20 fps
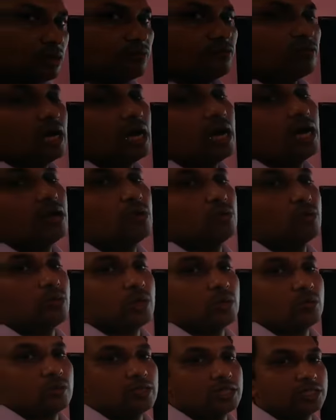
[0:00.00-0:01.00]
of
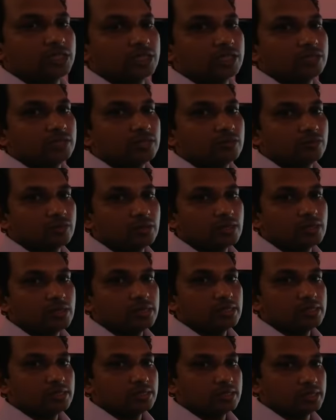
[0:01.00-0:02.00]
how you will change
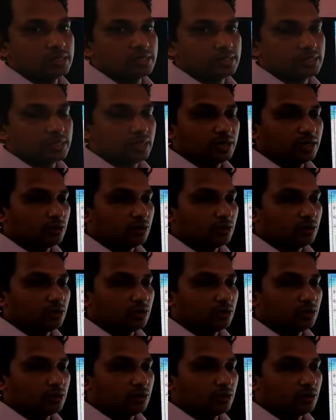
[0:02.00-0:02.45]
our tense.